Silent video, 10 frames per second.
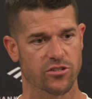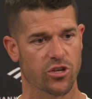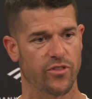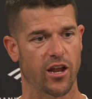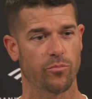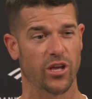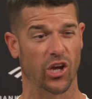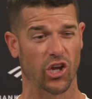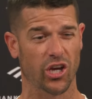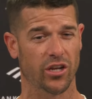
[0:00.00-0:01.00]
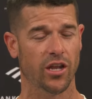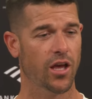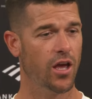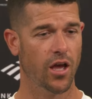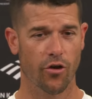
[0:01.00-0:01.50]
So that'll be a good
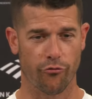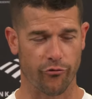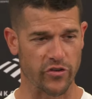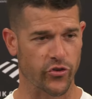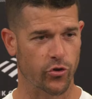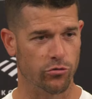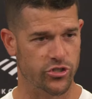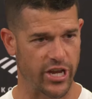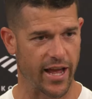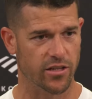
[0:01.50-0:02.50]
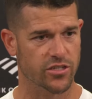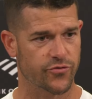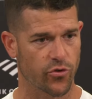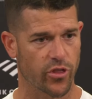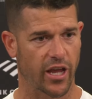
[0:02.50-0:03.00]
physical
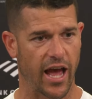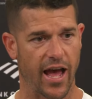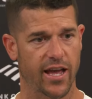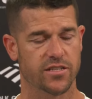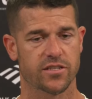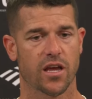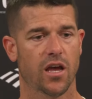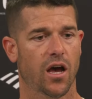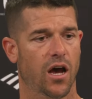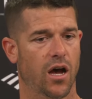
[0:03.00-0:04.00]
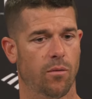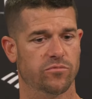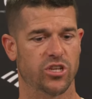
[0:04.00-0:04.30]
challenge for the guys um,